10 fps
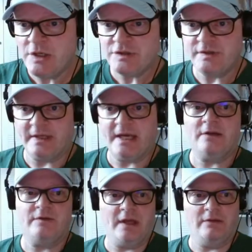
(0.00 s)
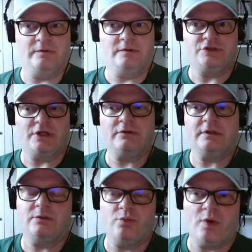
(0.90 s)
So they
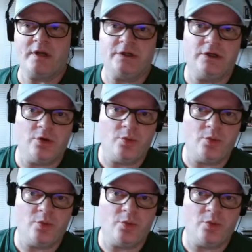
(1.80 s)
generally wanted to know